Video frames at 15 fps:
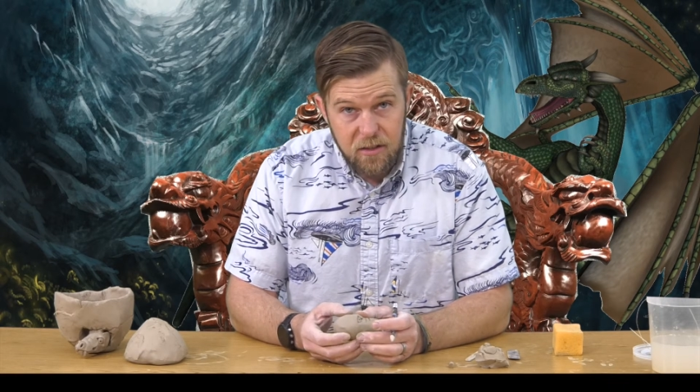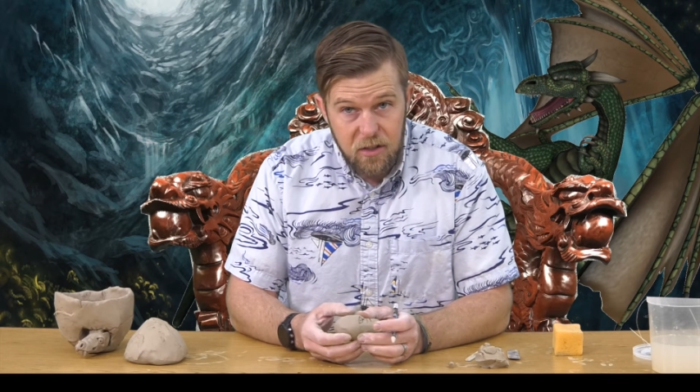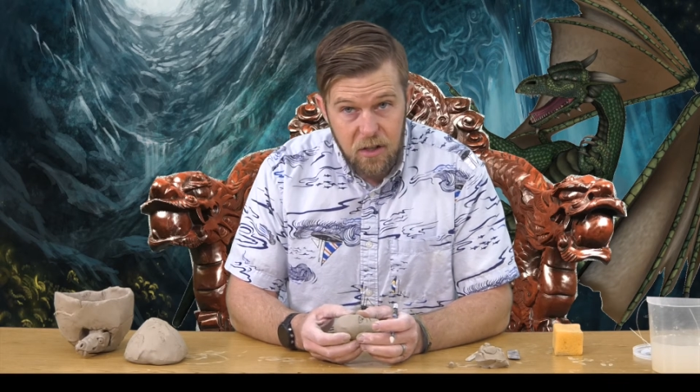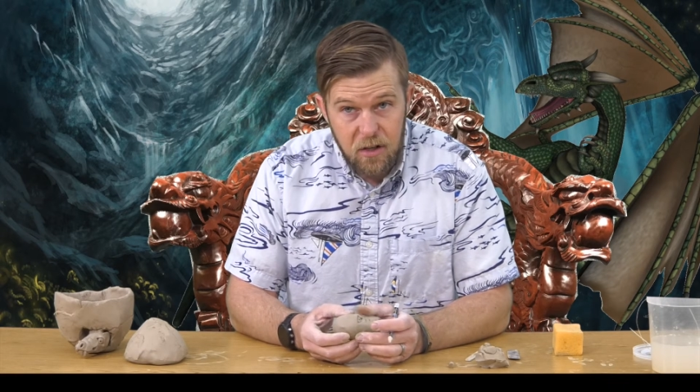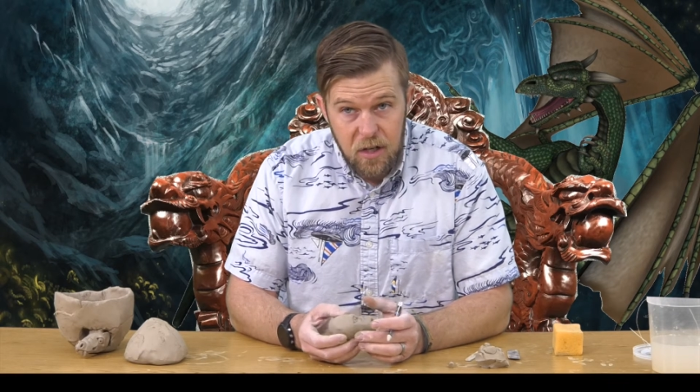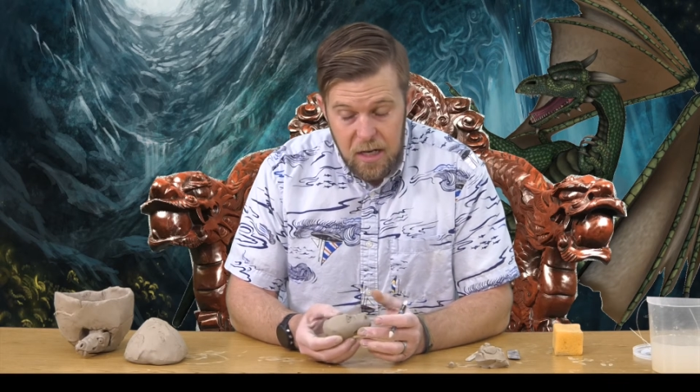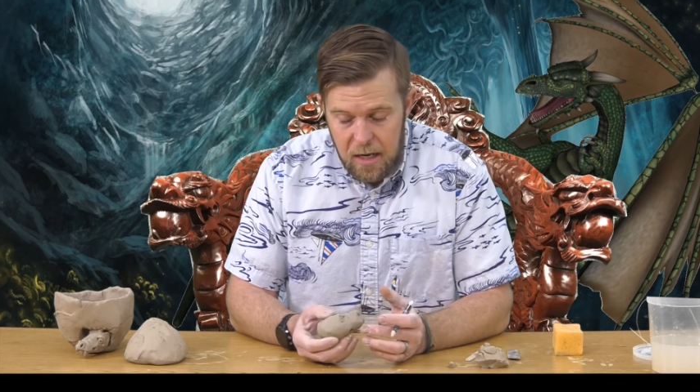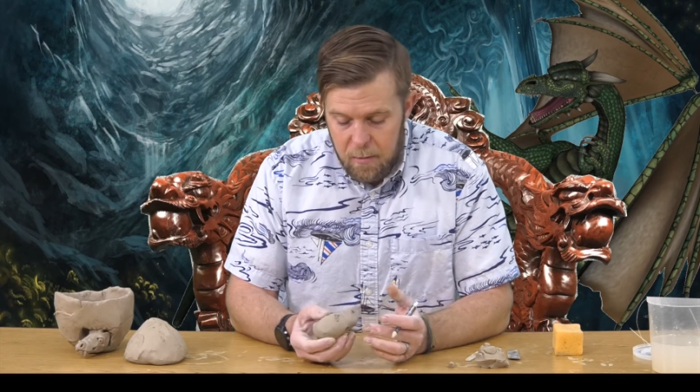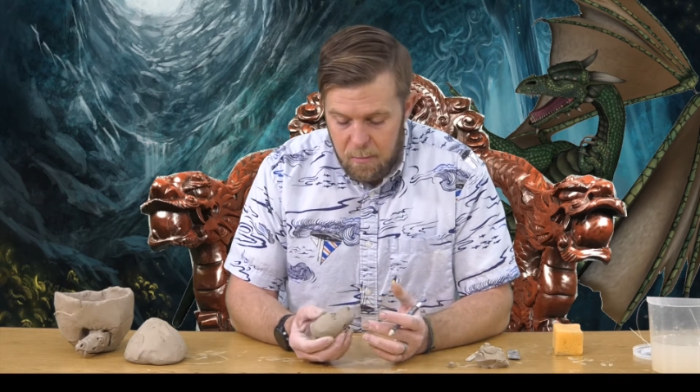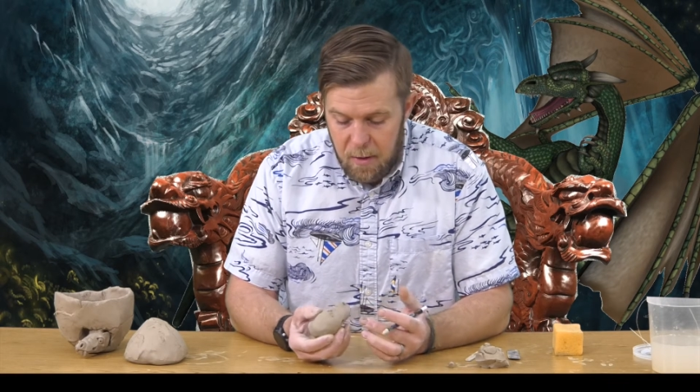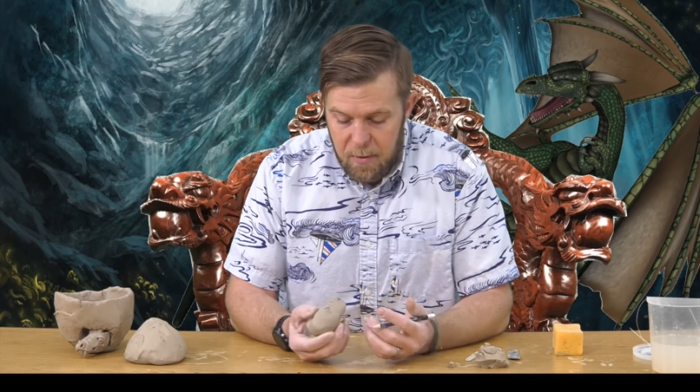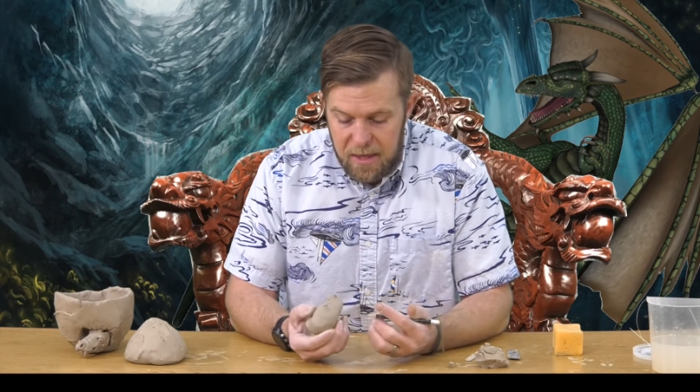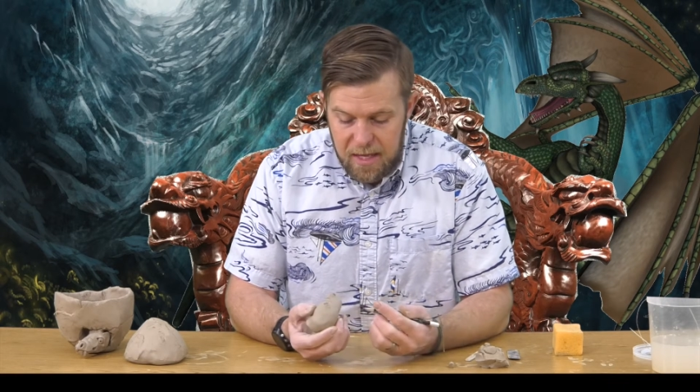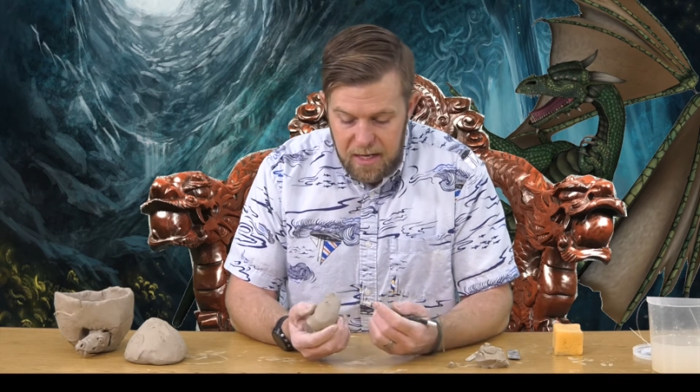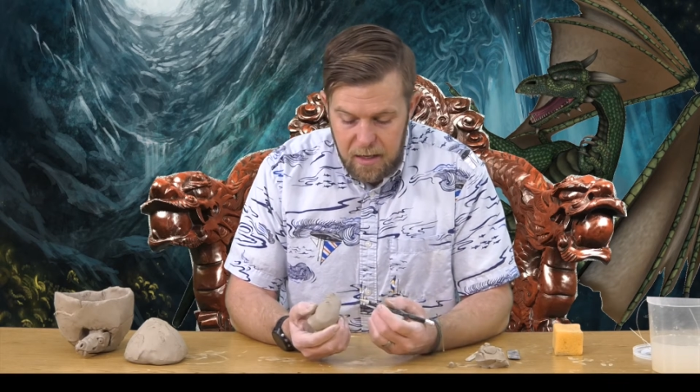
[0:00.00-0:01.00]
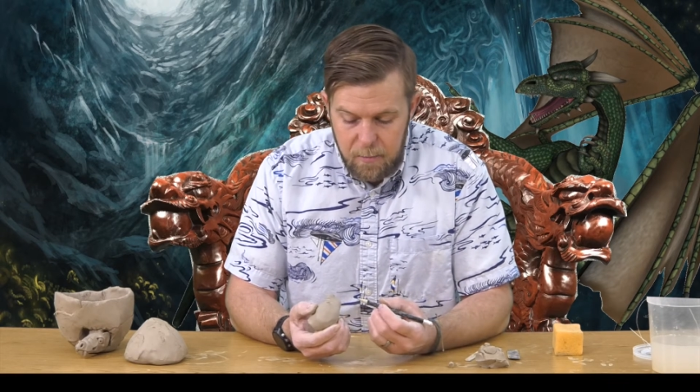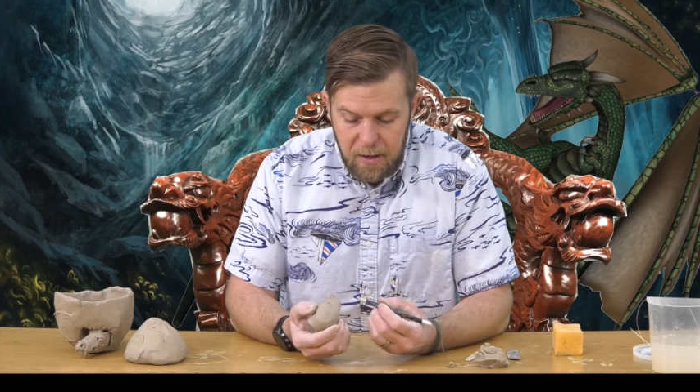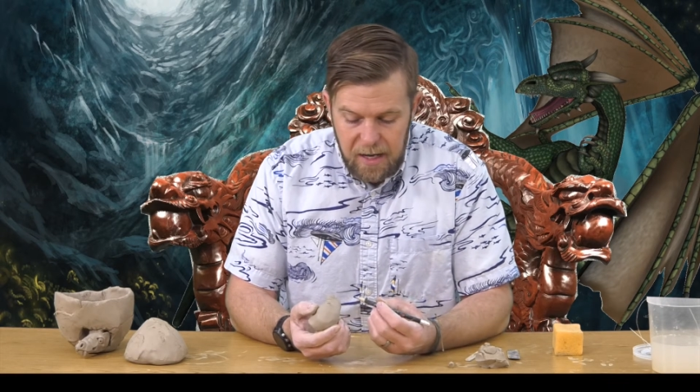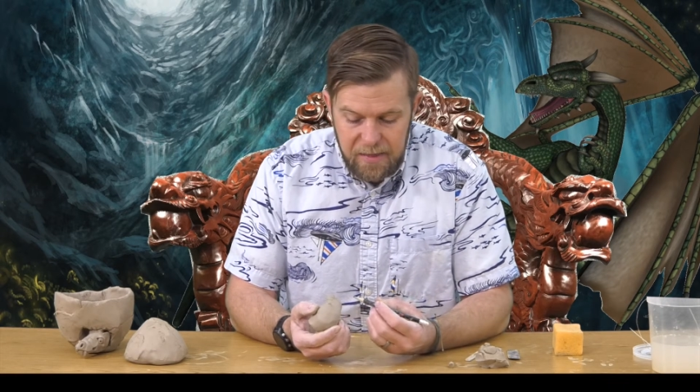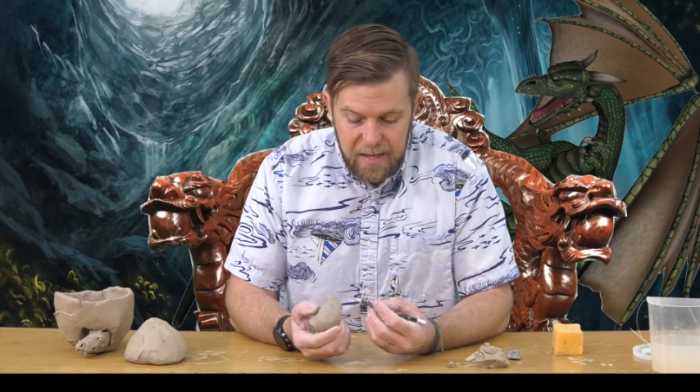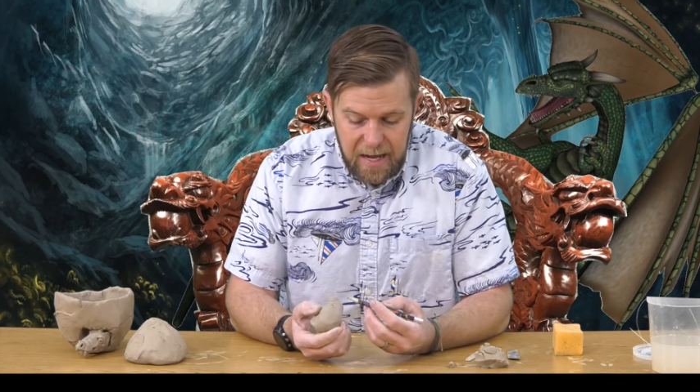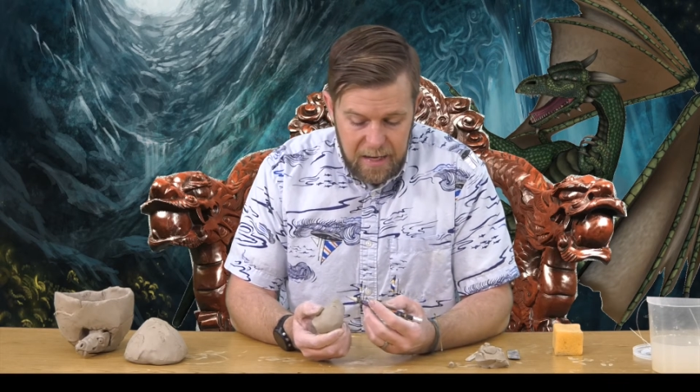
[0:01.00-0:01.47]
So maybe think
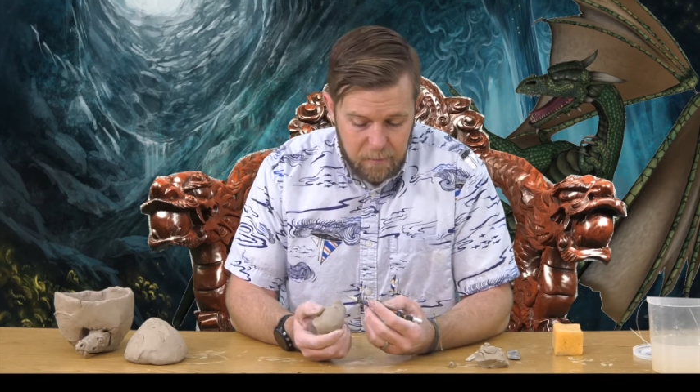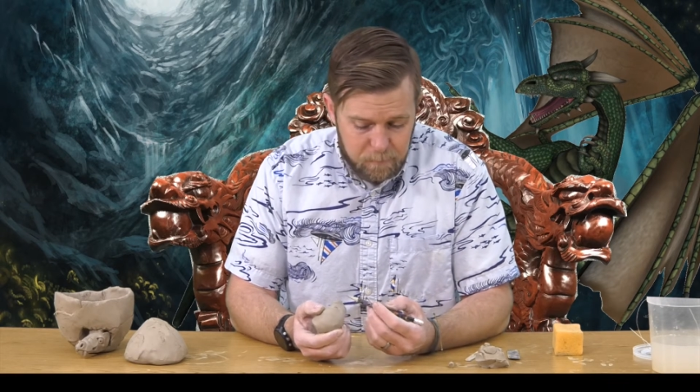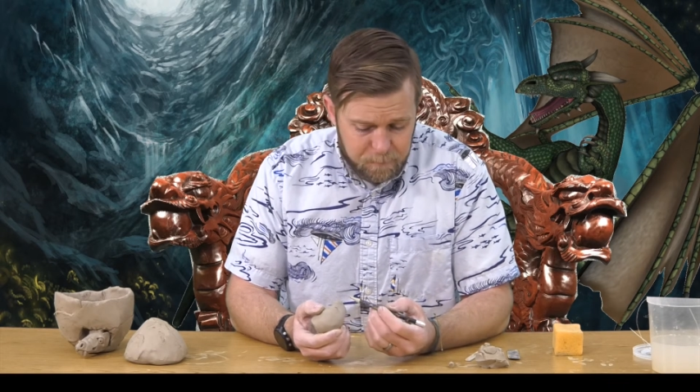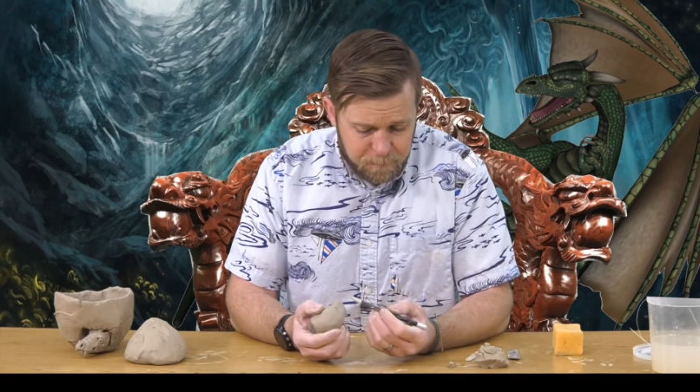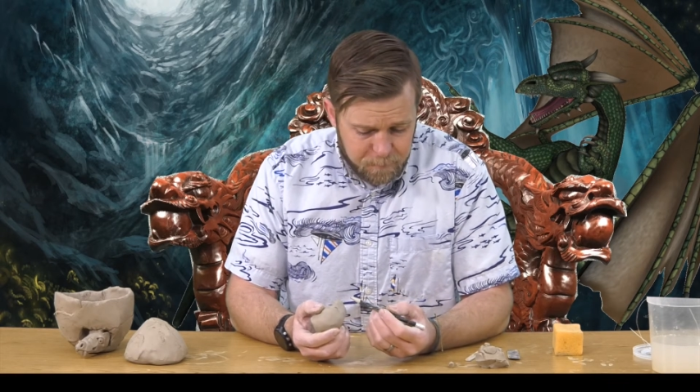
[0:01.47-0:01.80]
about that